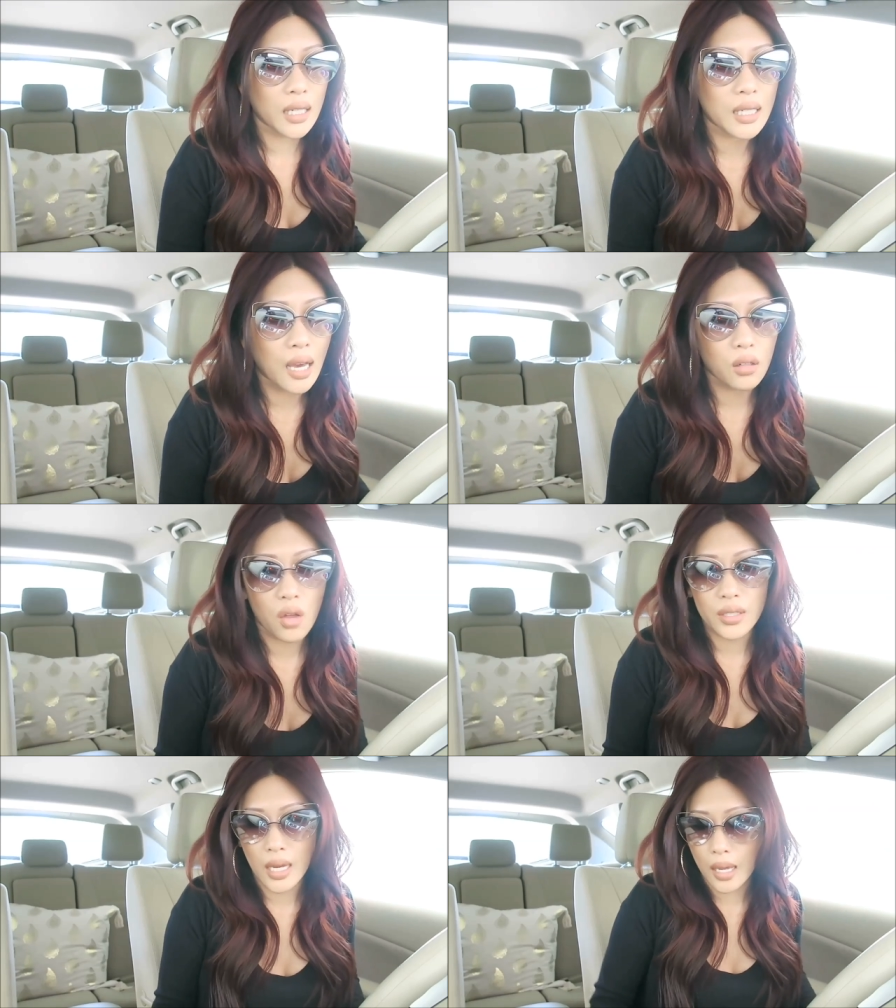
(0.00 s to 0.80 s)
in and out
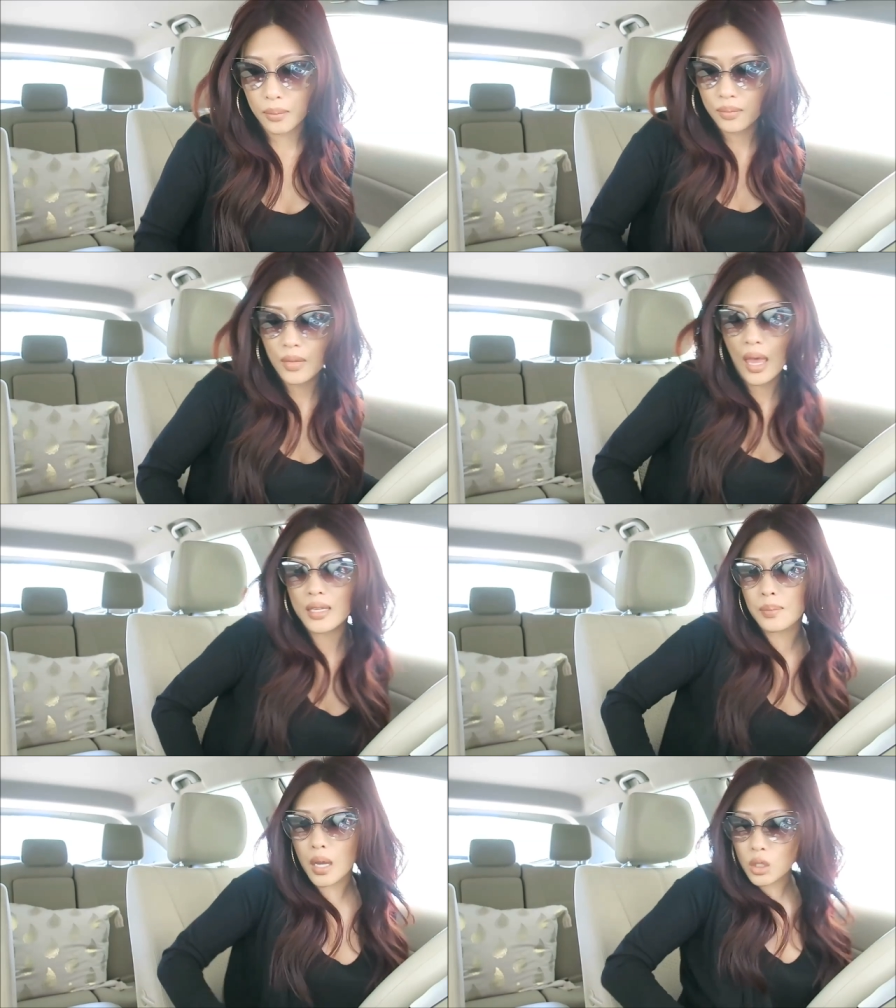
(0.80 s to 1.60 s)
all the time
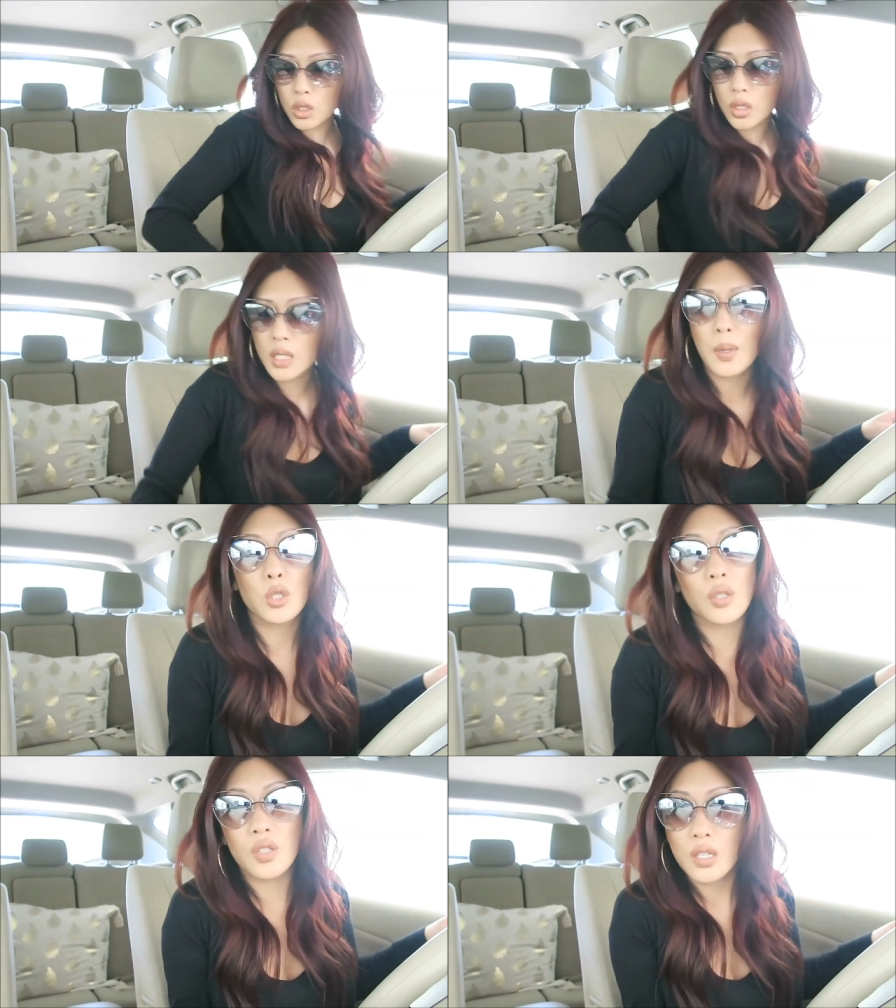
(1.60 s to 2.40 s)
as much,
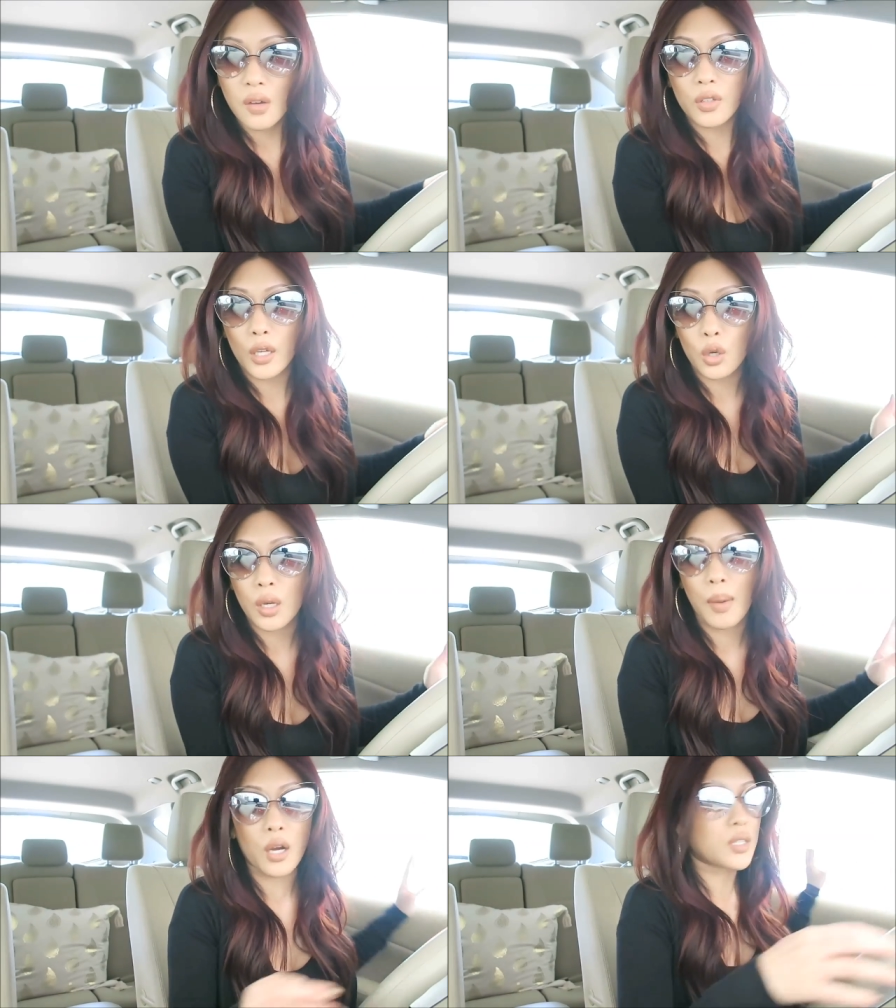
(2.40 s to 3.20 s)
especially if she's ever like cooking by